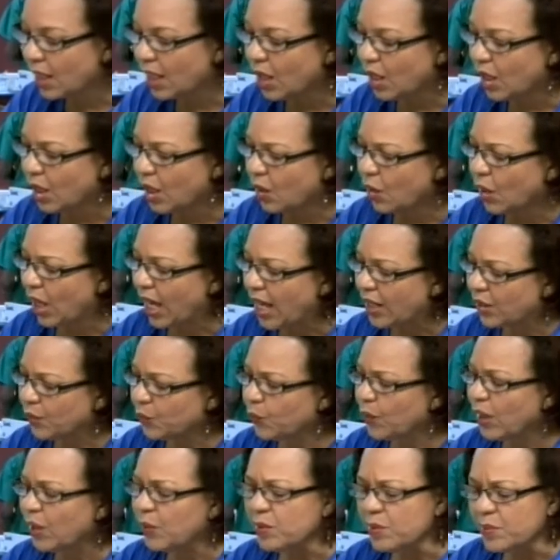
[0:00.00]
And
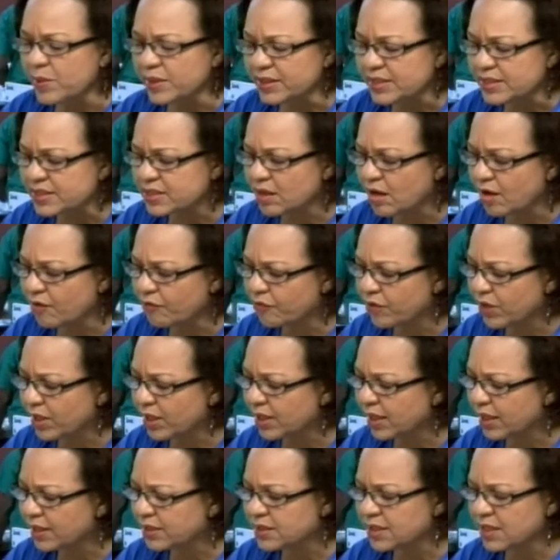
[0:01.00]
when we were discovering
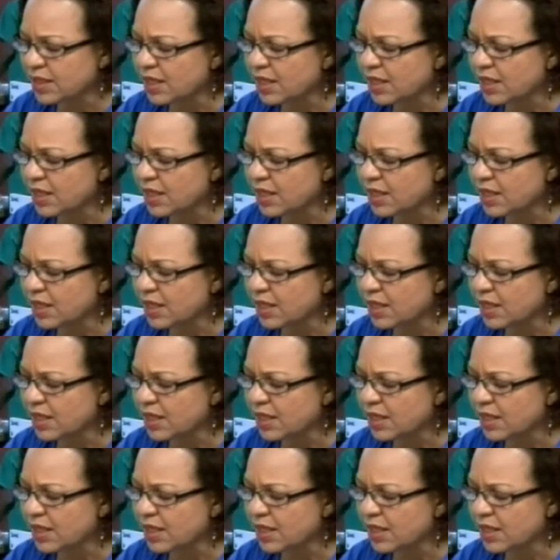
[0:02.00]
that